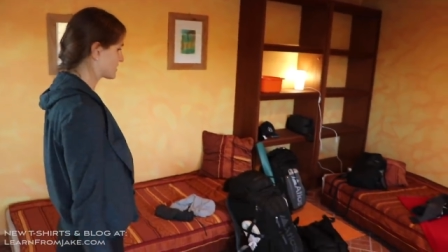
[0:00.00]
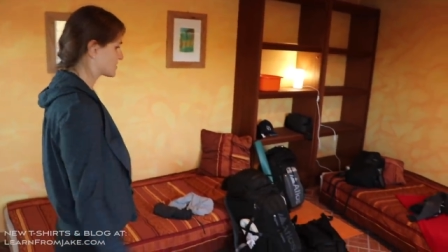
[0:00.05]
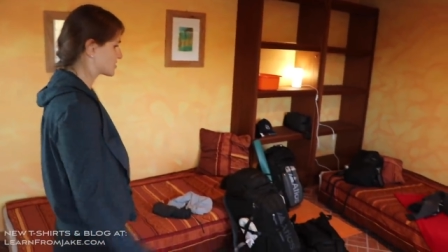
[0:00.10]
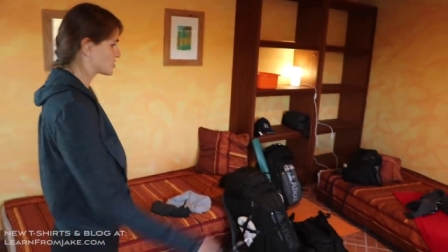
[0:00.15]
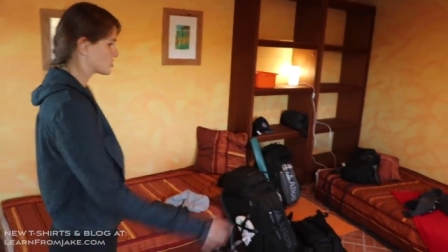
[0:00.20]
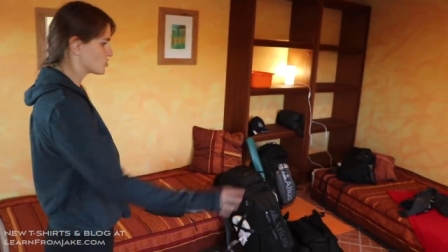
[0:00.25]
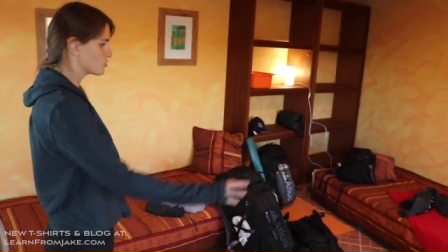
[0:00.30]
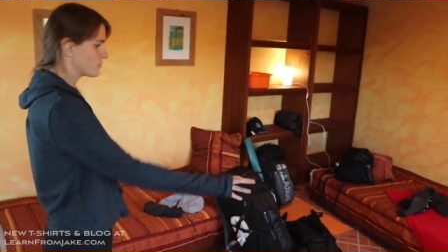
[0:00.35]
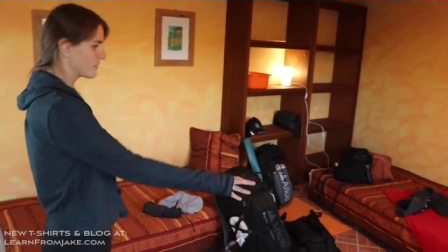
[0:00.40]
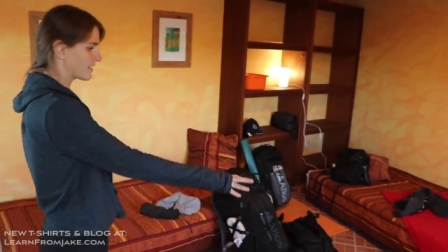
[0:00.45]
it
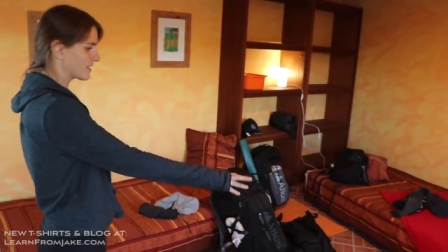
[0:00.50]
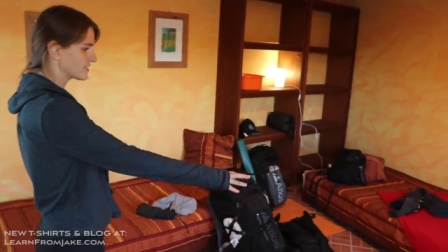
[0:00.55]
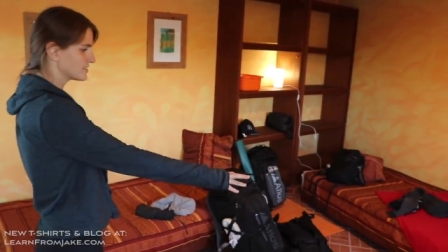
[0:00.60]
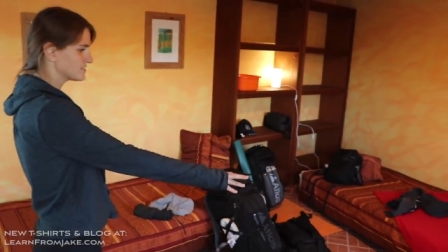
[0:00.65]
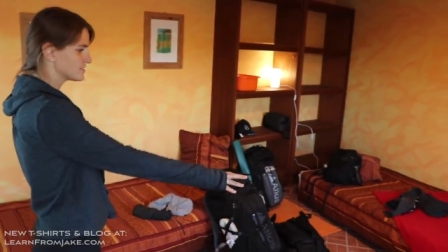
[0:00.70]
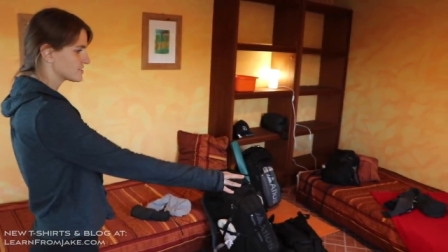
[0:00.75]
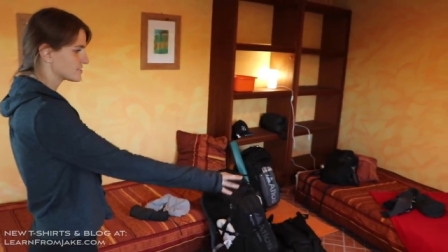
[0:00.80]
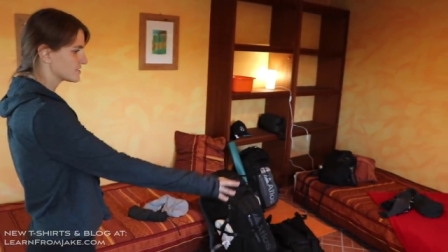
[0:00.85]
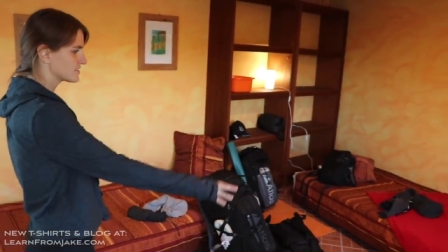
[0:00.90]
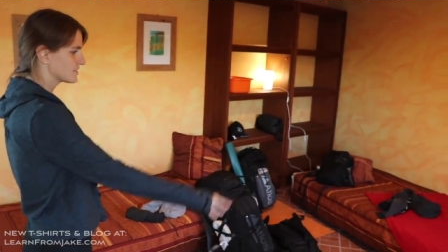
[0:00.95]
has two
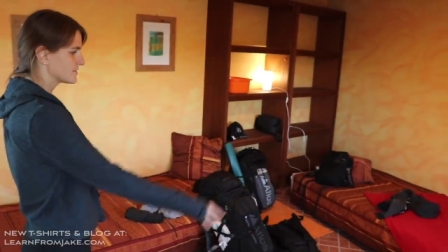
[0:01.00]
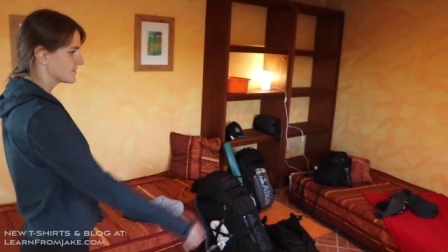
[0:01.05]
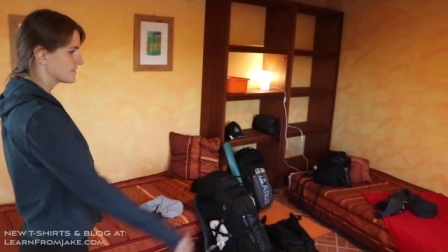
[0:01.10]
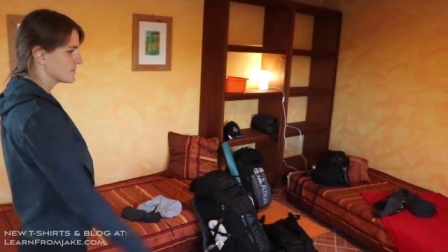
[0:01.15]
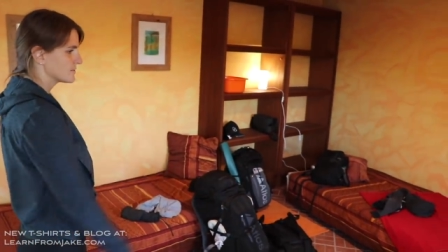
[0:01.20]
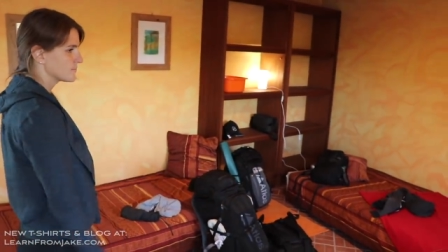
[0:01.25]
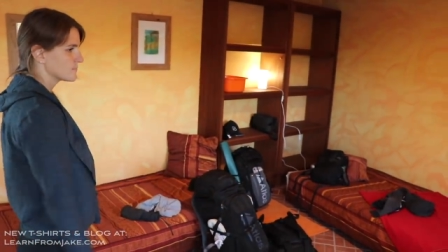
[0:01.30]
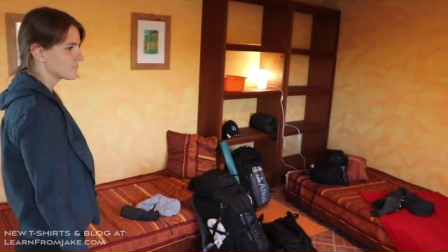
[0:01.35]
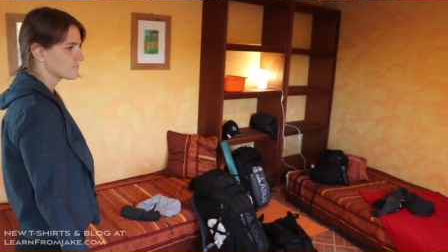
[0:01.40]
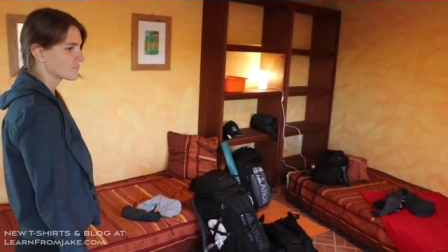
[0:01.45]
beds.
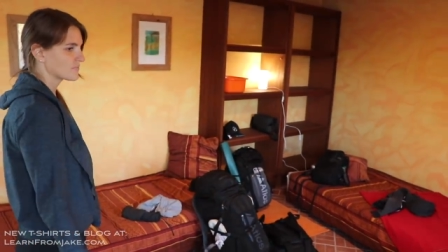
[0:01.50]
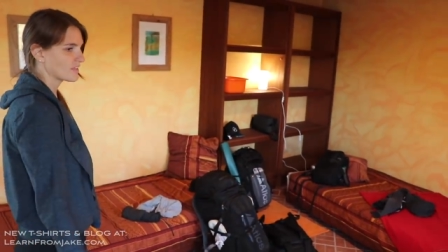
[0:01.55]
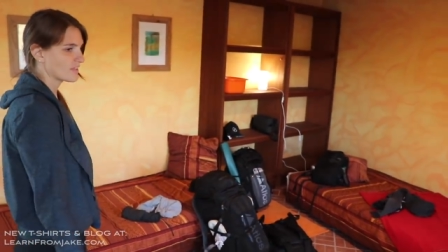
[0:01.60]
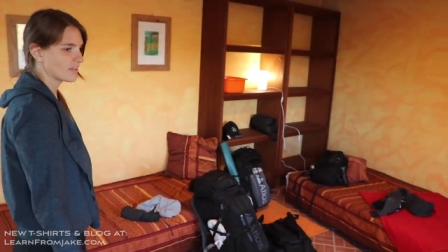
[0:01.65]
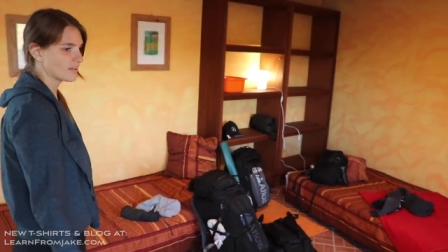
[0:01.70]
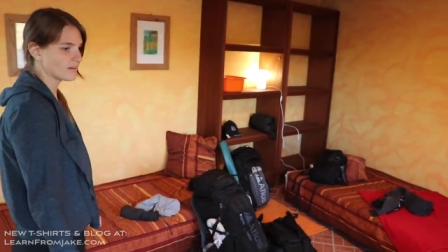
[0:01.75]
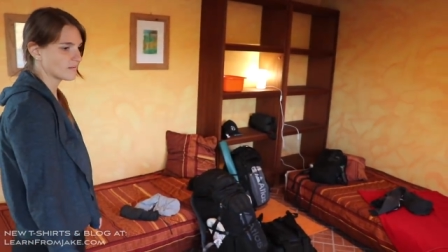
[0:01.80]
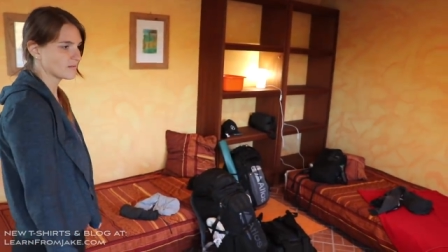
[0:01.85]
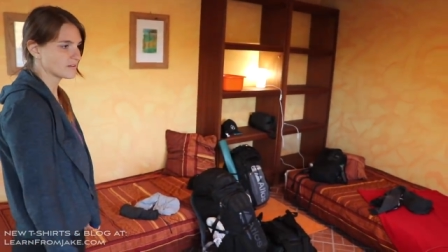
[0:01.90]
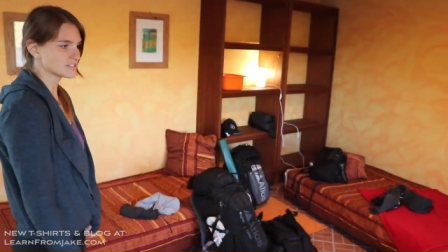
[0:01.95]

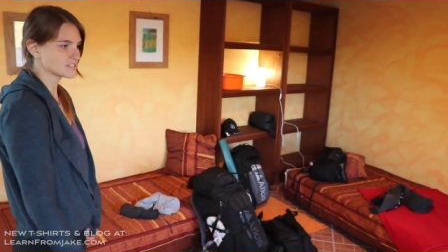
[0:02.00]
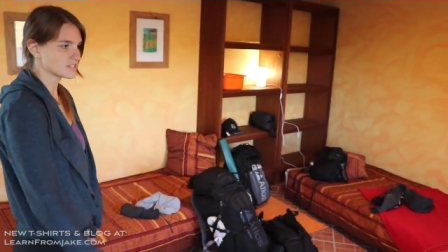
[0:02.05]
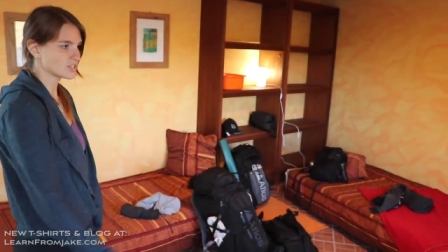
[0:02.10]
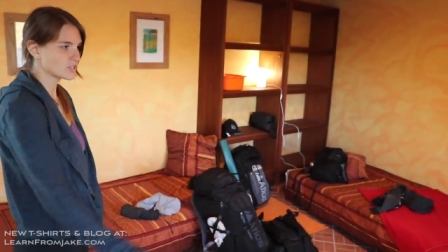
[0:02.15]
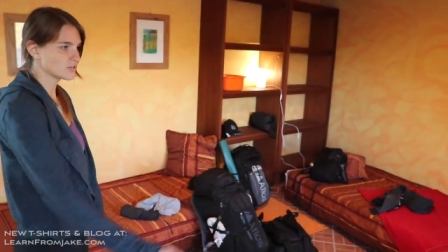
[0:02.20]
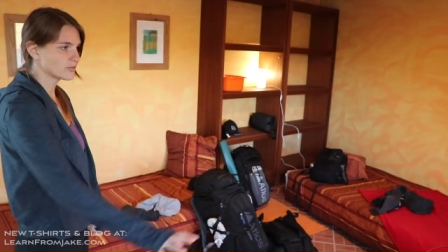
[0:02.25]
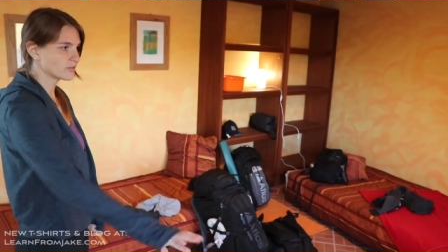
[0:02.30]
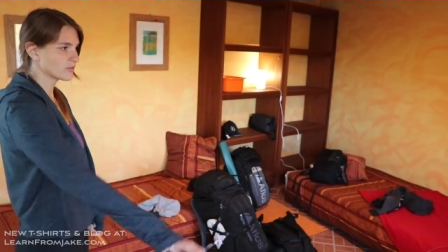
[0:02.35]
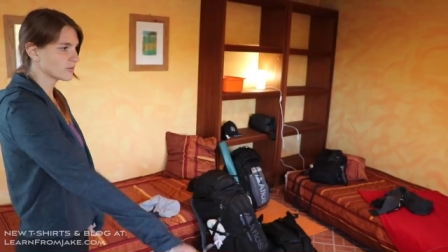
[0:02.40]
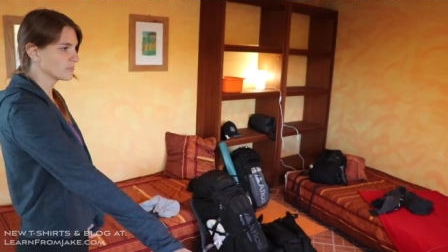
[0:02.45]
it uh, it's a
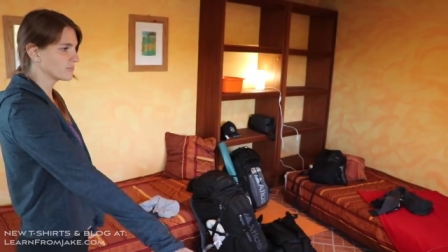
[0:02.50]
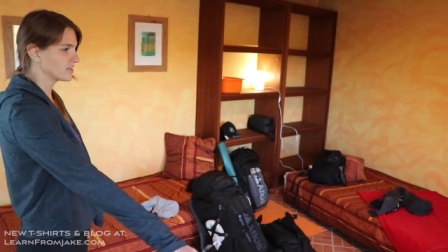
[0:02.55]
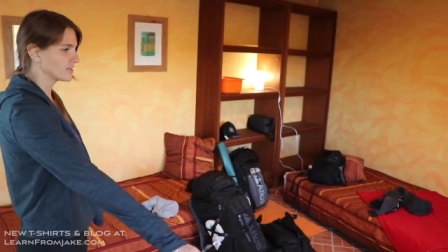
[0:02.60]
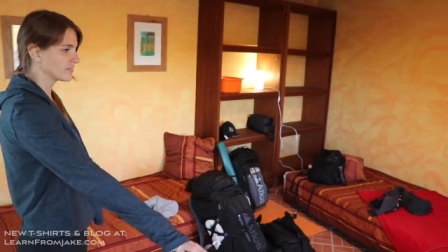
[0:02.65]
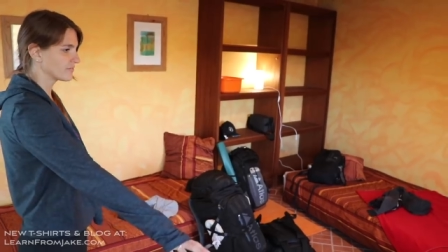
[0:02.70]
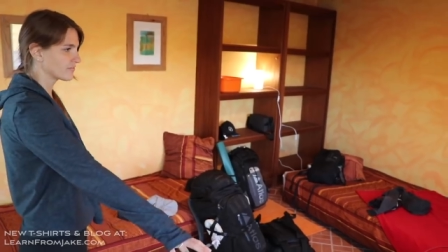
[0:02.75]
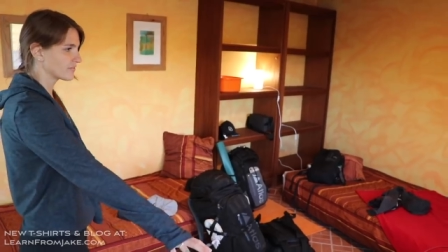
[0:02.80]
cute little mini